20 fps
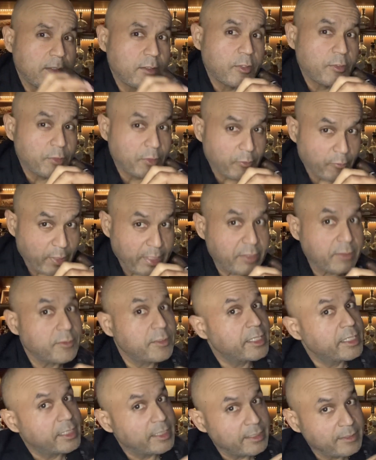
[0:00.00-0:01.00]
On the
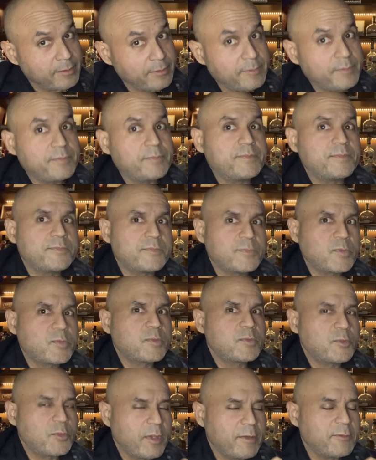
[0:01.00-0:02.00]
retrohale, you